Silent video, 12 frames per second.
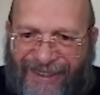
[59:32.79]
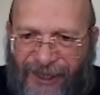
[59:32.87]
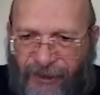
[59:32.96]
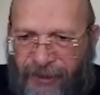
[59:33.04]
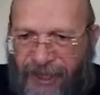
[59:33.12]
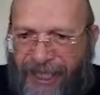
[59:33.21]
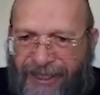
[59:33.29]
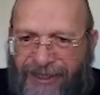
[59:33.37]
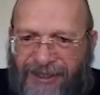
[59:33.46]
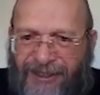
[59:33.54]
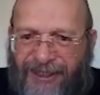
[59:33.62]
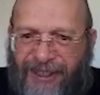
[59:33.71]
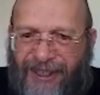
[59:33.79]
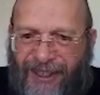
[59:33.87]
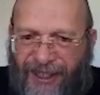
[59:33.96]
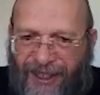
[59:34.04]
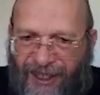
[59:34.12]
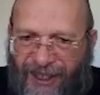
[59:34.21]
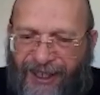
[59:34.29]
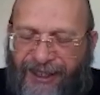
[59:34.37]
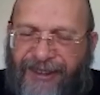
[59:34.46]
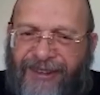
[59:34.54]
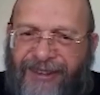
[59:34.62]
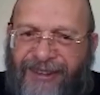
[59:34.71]
domains
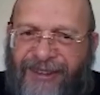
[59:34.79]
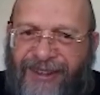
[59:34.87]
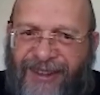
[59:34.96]
and